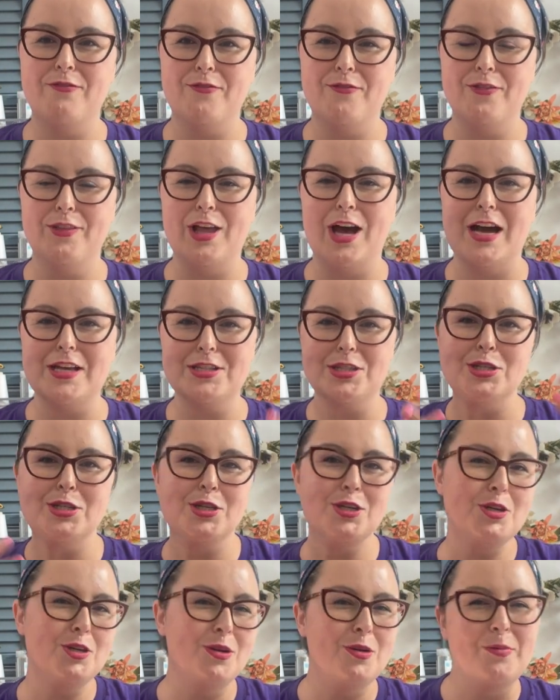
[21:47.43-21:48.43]

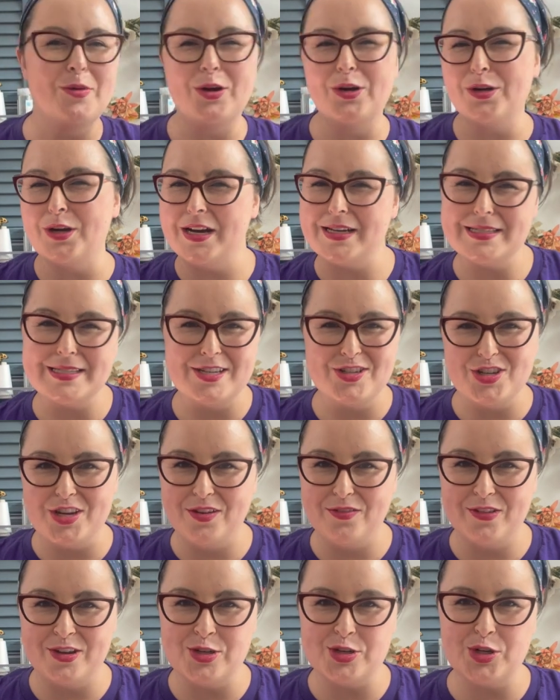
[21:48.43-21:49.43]
Flosstube cross stitch
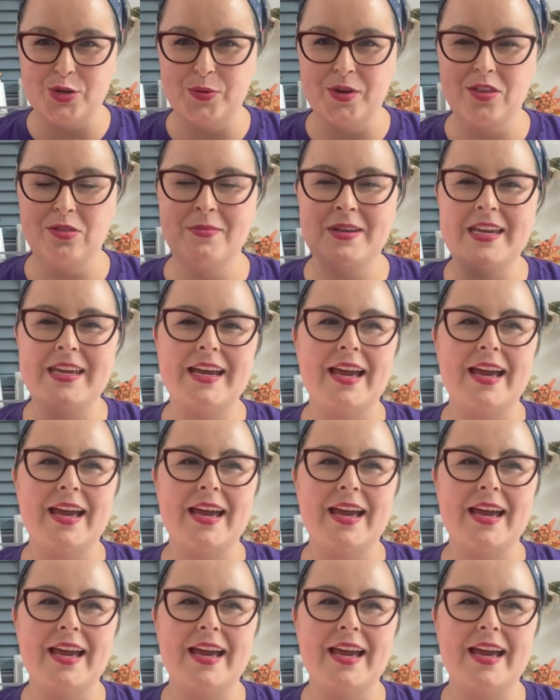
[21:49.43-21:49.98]
adventure with me.